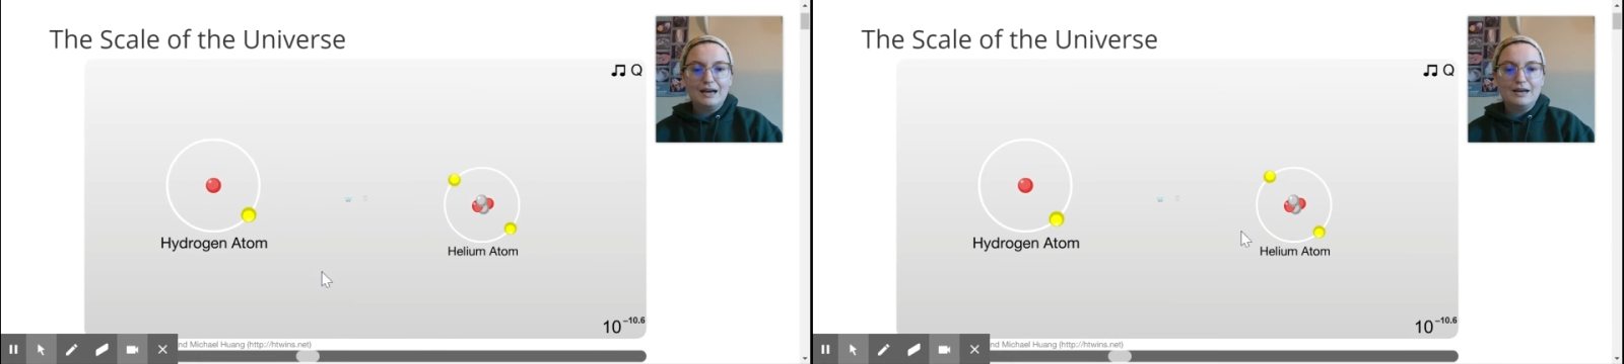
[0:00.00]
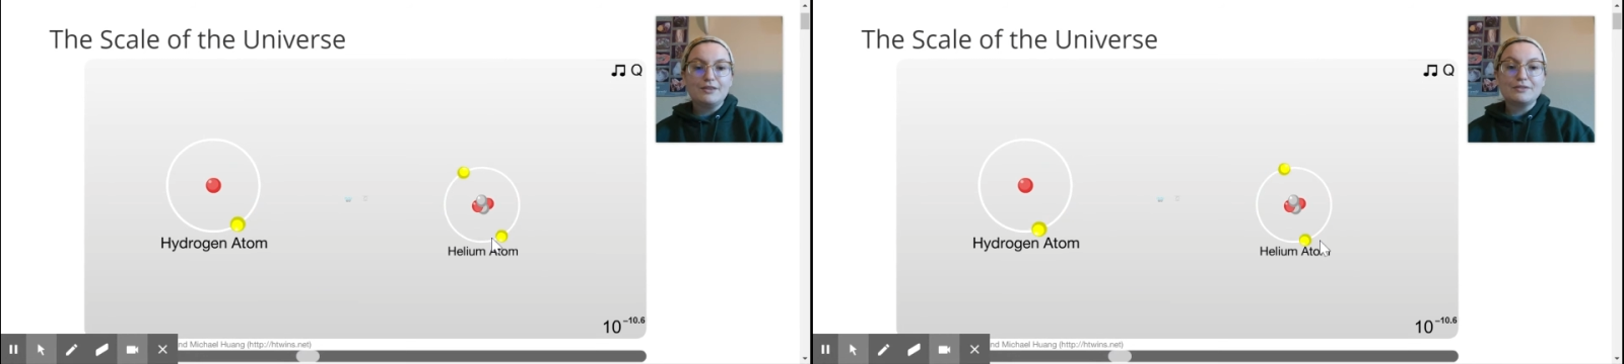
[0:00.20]

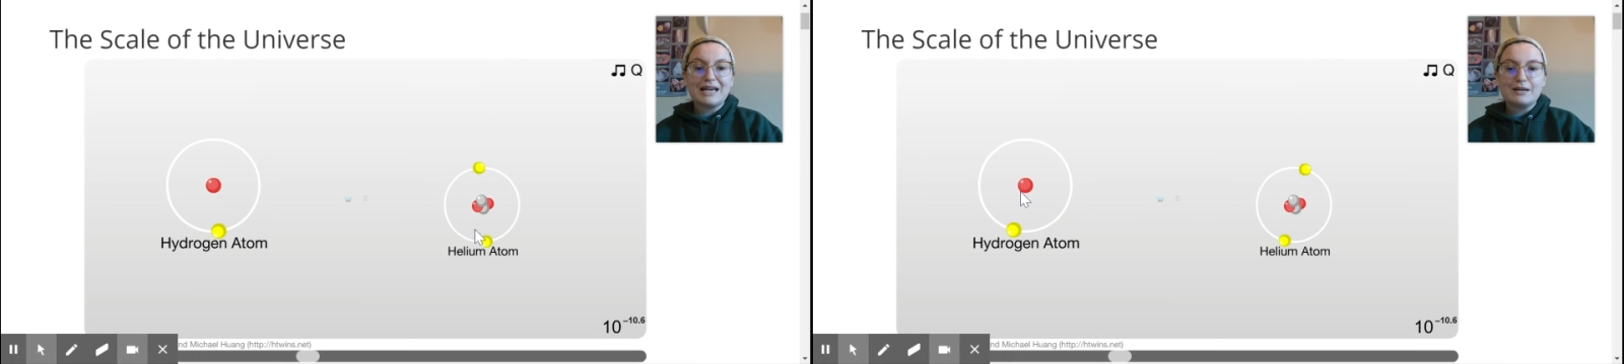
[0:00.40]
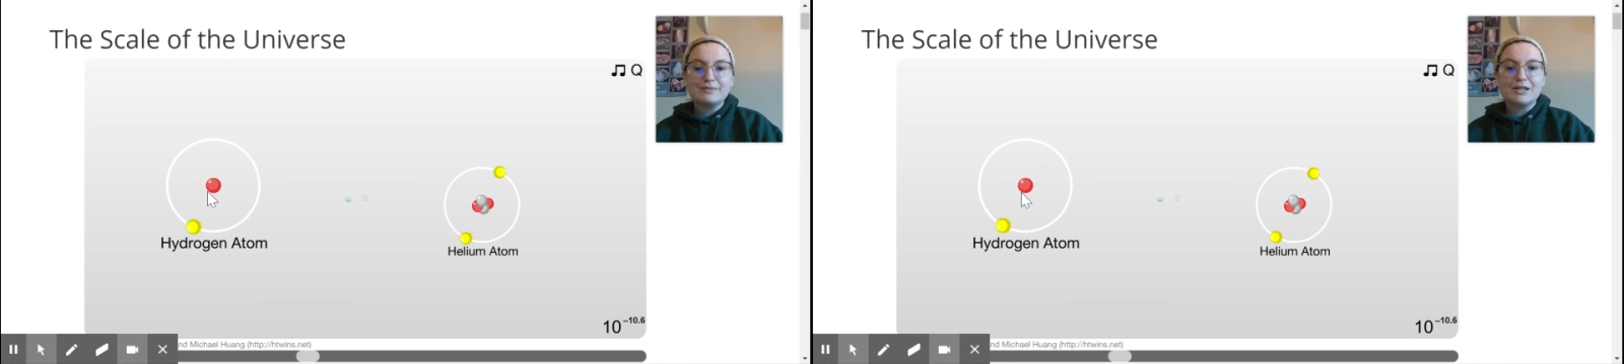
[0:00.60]
Those
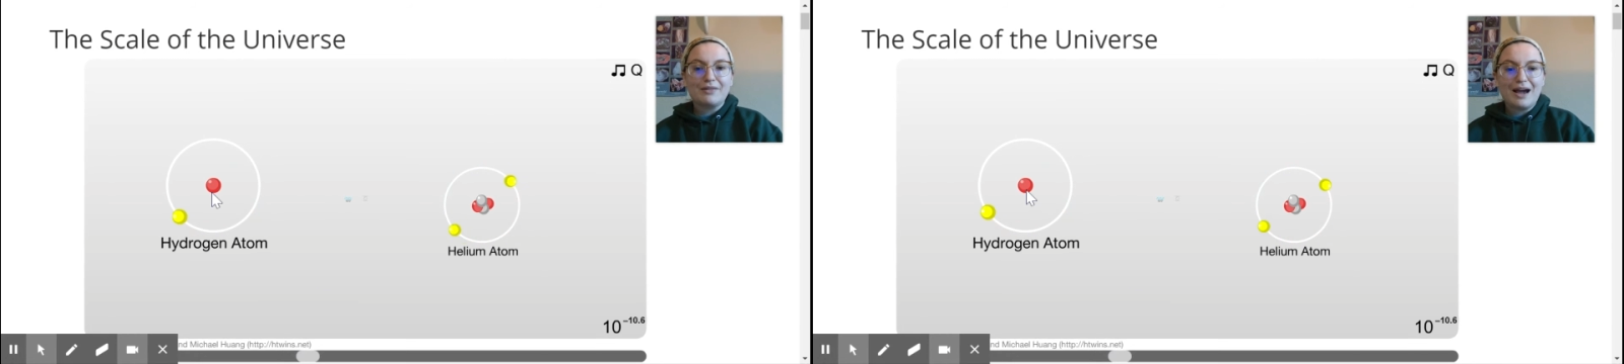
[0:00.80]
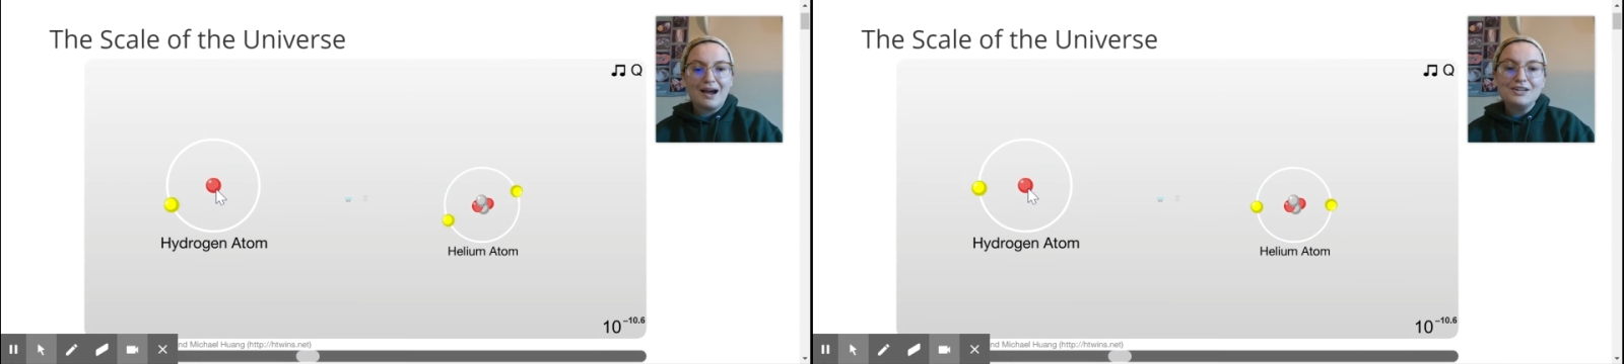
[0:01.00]
atoms are
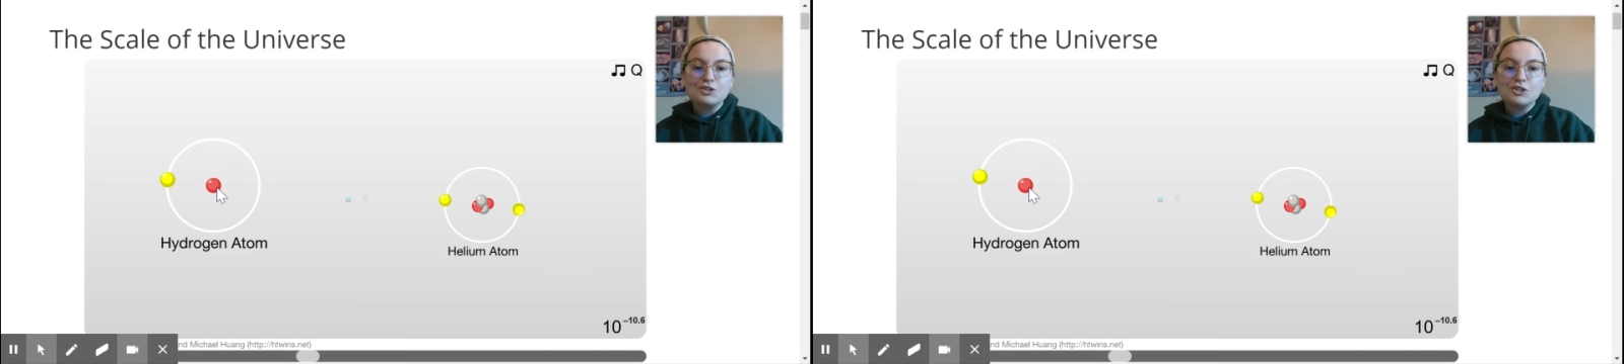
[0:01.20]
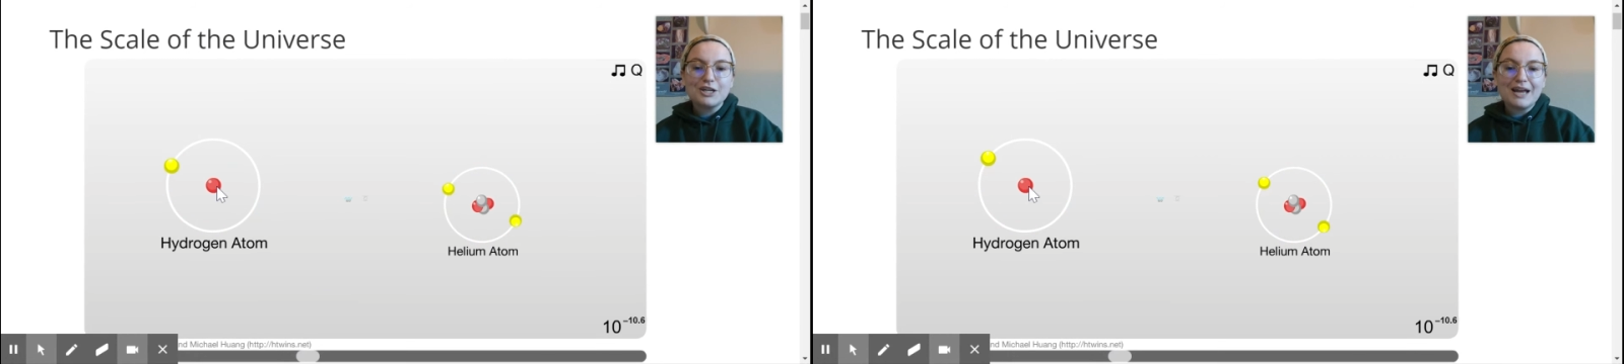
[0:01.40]
the
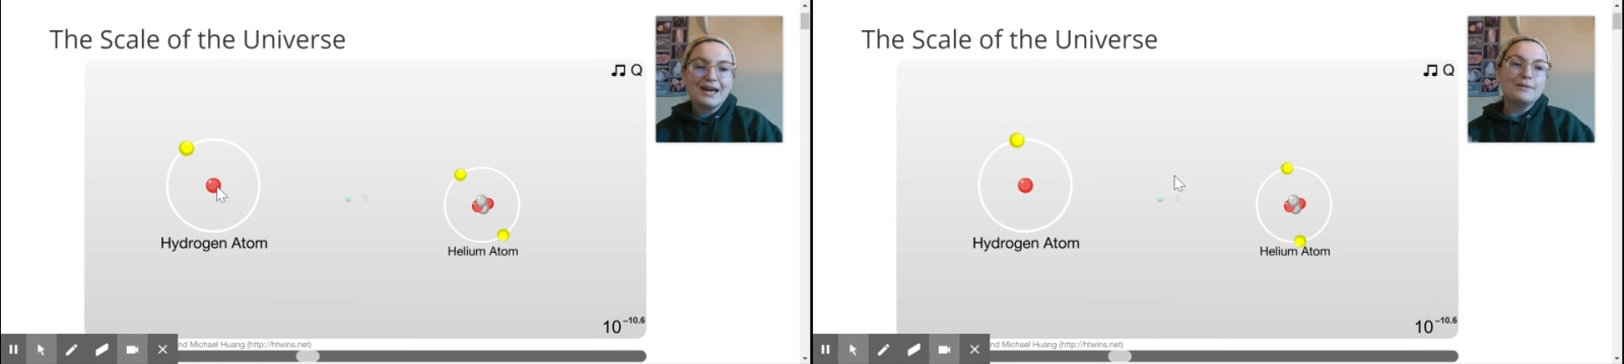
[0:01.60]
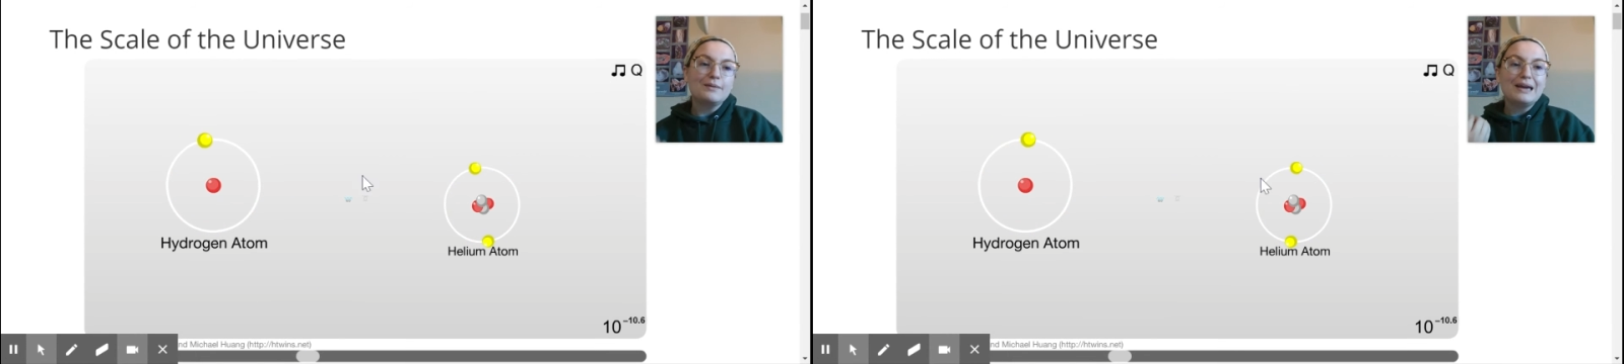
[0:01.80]
hydrogen
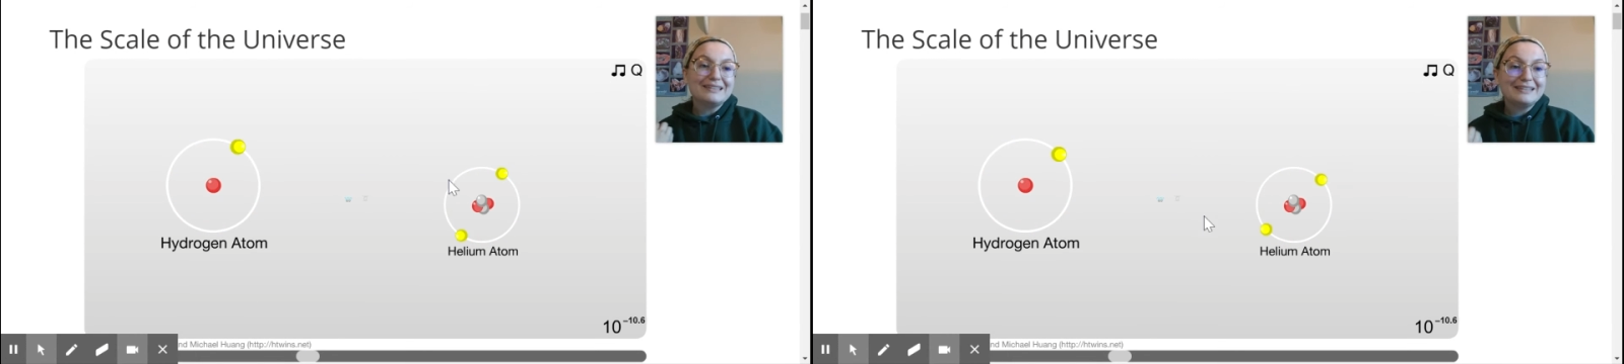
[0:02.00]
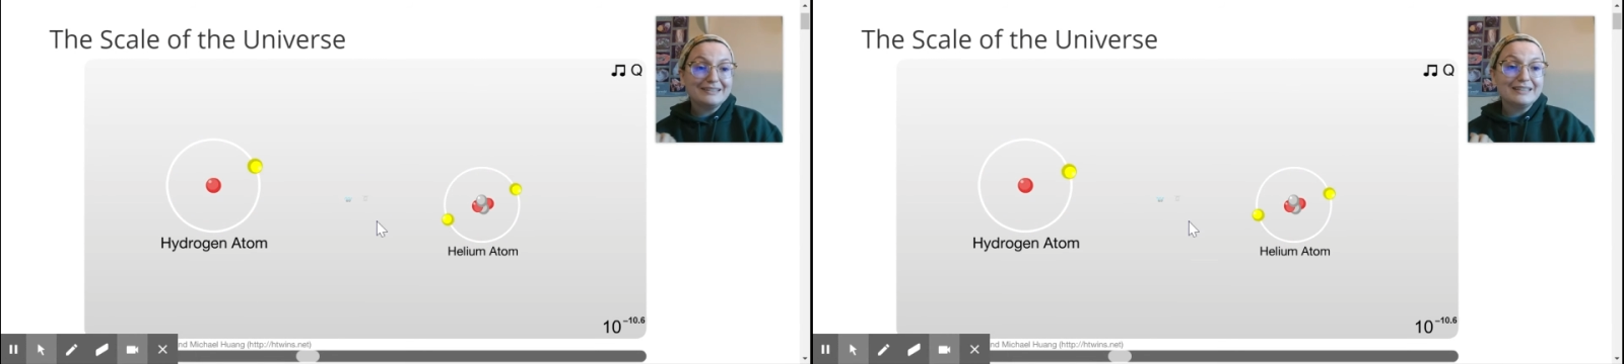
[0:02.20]
atom and the
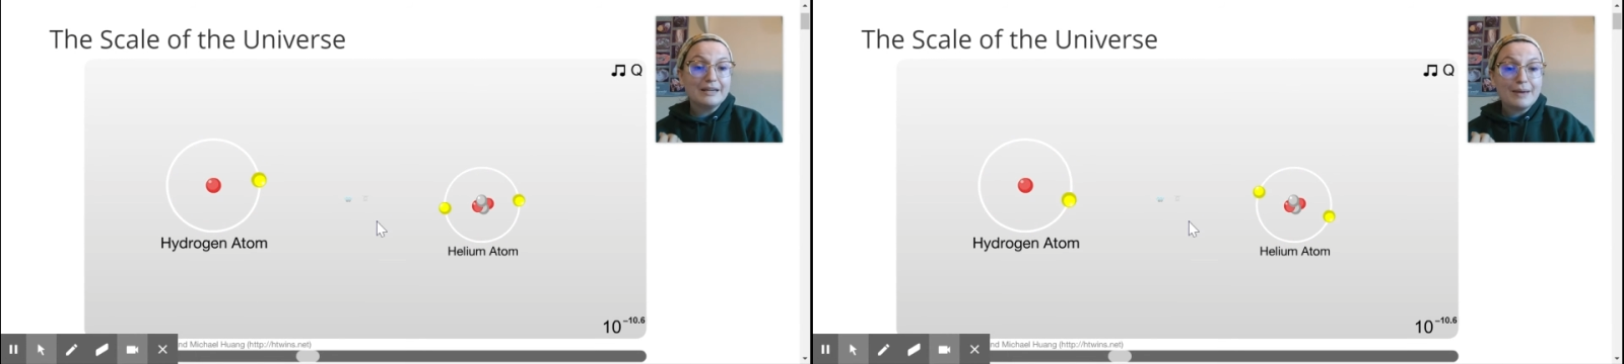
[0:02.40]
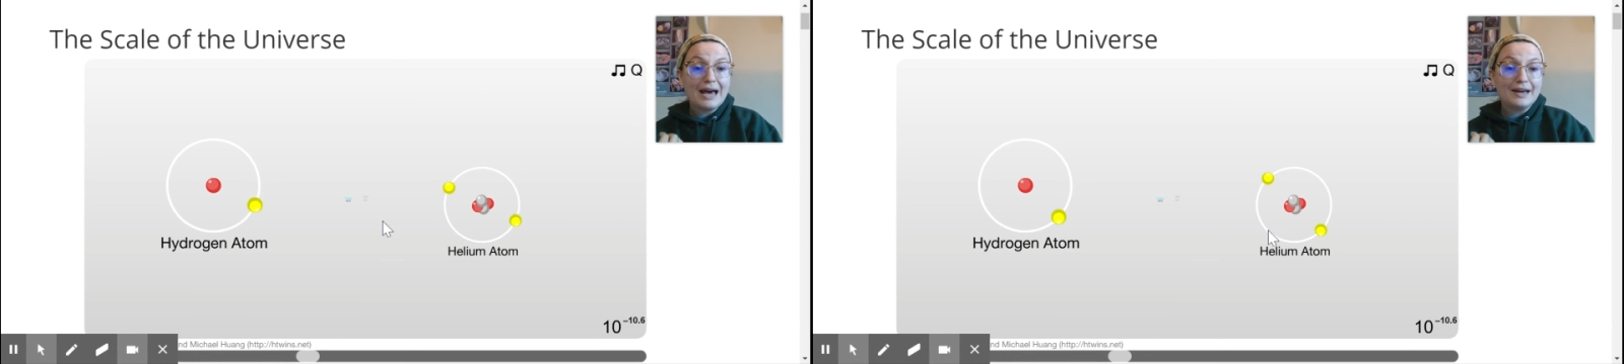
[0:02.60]

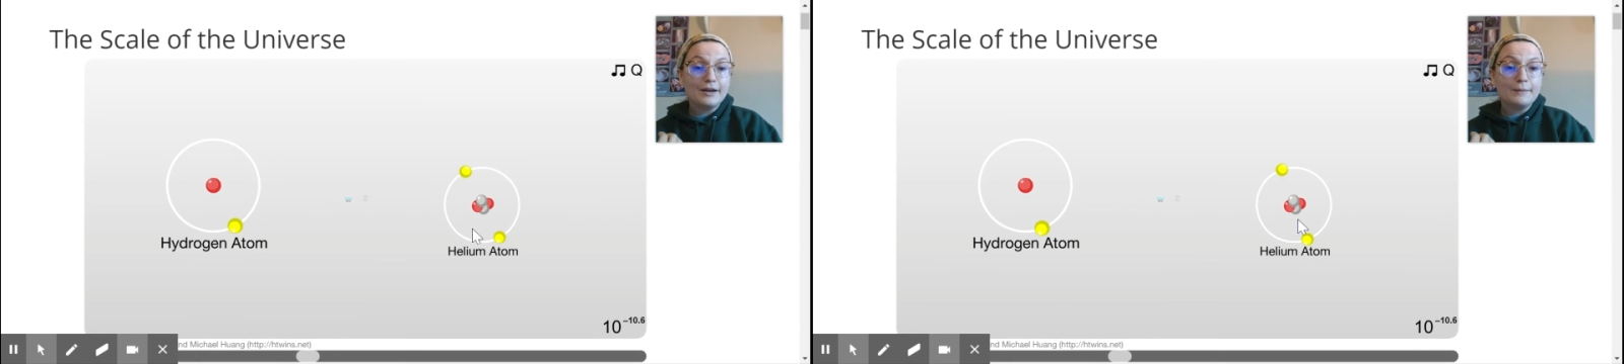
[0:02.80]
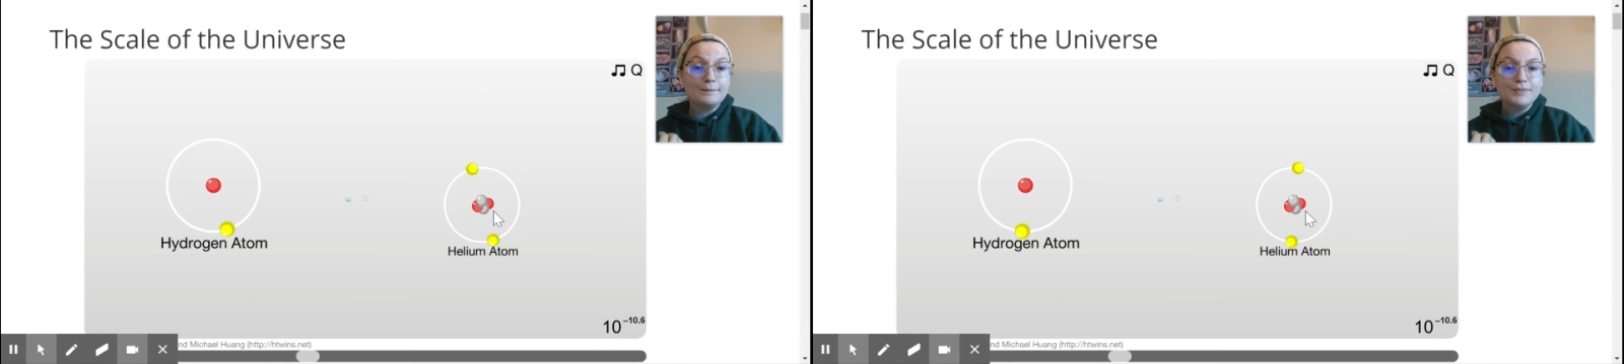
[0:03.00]
helium
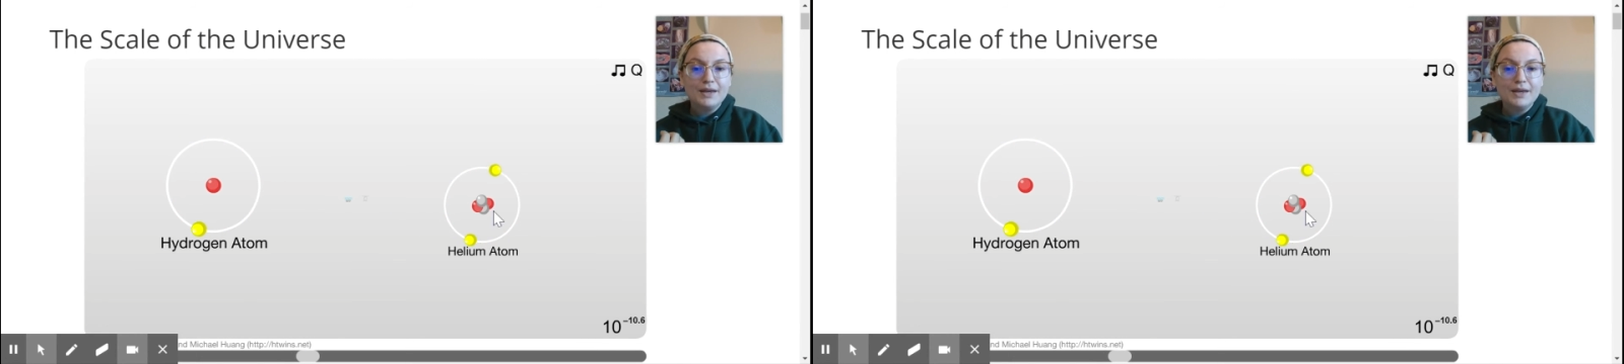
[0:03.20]
atom,